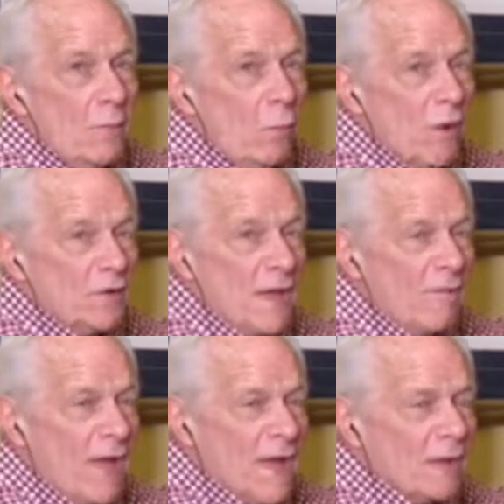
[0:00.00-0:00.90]
What have
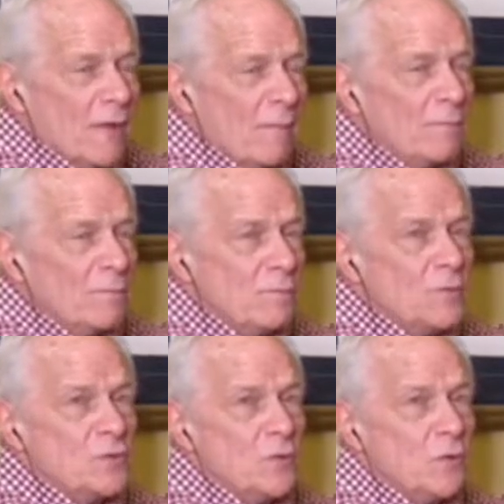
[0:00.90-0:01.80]
I come
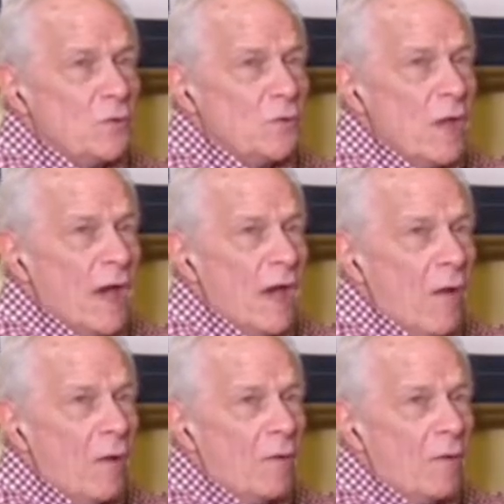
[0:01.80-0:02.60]
to now?